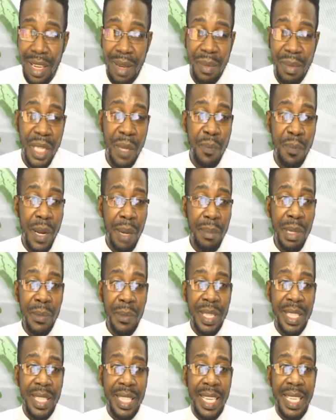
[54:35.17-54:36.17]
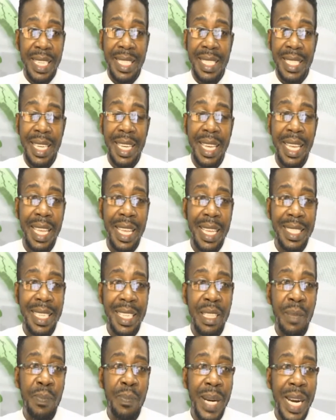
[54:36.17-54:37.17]
but the problem with this is
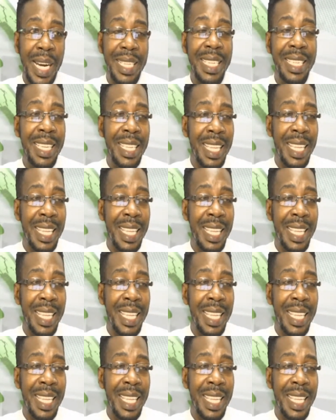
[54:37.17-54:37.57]
that the party that